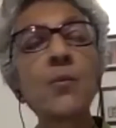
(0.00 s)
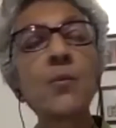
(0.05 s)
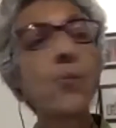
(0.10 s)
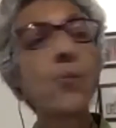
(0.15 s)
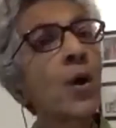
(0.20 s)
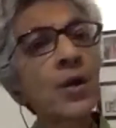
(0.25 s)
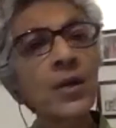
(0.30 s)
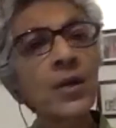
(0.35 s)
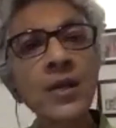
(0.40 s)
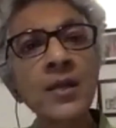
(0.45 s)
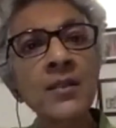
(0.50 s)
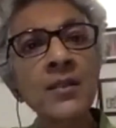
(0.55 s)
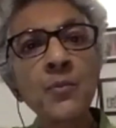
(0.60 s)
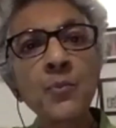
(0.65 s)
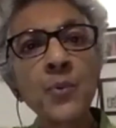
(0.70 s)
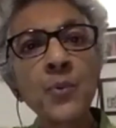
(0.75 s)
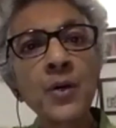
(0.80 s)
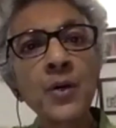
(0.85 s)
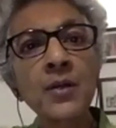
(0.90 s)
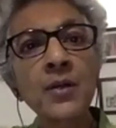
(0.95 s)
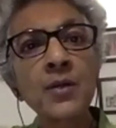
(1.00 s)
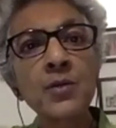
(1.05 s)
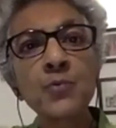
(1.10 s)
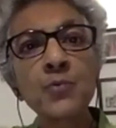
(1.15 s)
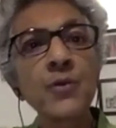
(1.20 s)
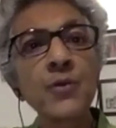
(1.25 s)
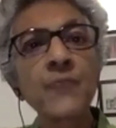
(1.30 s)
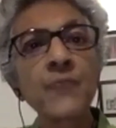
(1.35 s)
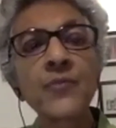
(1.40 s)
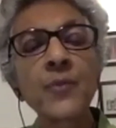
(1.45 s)
what can the
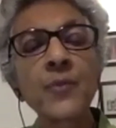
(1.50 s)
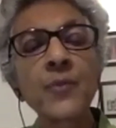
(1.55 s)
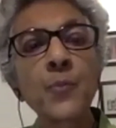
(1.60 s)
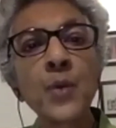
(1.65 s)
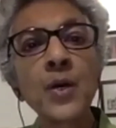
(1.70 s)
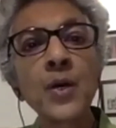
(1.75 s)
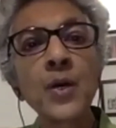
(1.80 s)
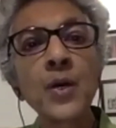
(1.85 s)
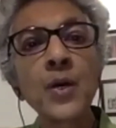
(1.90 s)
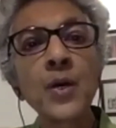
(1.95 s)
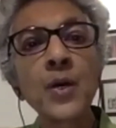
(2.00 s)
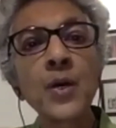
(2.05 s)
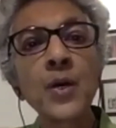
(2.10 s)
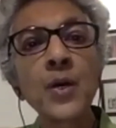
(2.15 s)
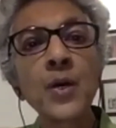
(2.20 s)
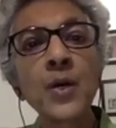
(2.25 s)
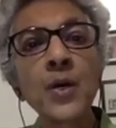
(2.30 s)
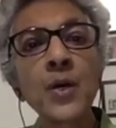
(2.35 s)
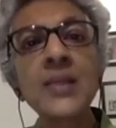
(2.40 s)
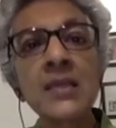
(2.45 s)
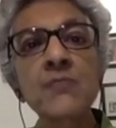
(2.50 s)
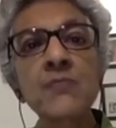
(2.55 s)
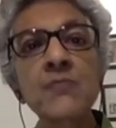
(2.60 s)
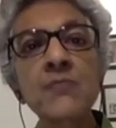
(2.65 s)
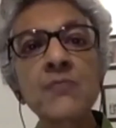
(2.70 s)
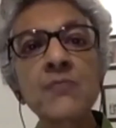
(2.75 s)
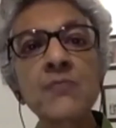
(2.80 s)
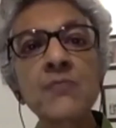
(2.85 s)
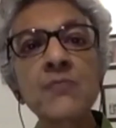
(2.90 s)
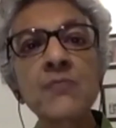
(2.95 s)
world do? If the world
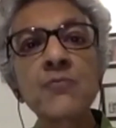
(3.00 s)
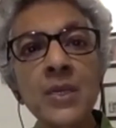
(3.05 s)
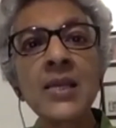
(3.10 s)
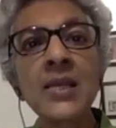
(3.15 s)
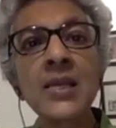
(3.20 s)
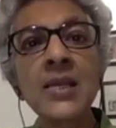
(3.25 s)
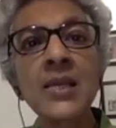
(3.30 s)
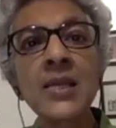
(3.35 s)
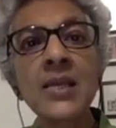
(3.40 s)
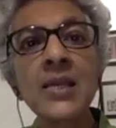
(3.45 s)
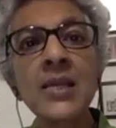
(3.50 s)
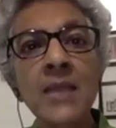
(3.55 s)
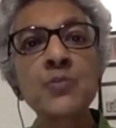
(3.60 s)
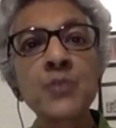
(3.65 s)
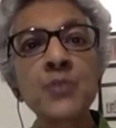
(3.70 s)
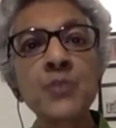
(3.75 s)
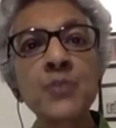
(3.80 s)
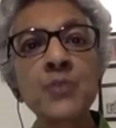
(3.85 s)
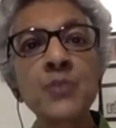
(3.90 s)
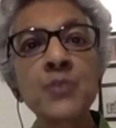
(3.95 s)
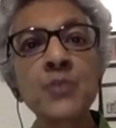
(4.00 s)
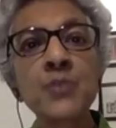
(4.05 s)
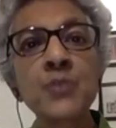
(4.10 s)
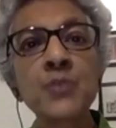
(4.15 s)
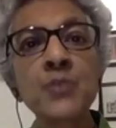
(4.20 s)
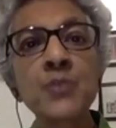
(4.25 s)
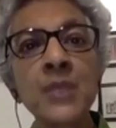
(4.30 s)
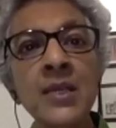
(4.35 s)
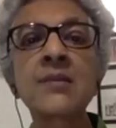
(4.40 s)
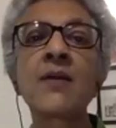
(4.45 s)
is really able to
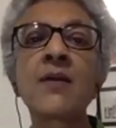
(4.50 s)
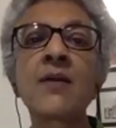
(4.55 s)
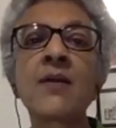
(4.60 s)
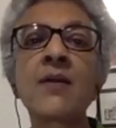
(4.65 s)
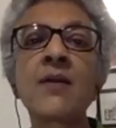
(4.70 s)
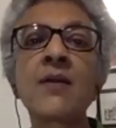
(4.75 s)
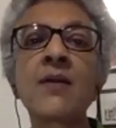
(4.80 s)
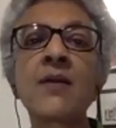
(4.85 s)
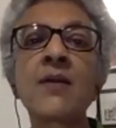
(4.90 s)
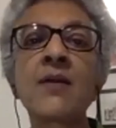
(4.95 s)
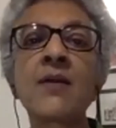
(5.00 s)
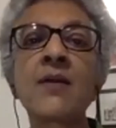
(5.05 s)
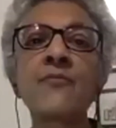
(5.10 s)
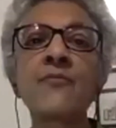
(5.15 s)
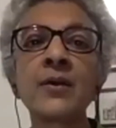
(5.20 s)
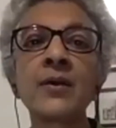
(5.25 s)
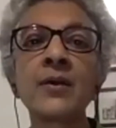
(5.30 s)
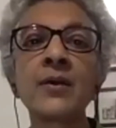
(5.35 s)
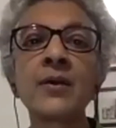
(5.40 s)
heal itself,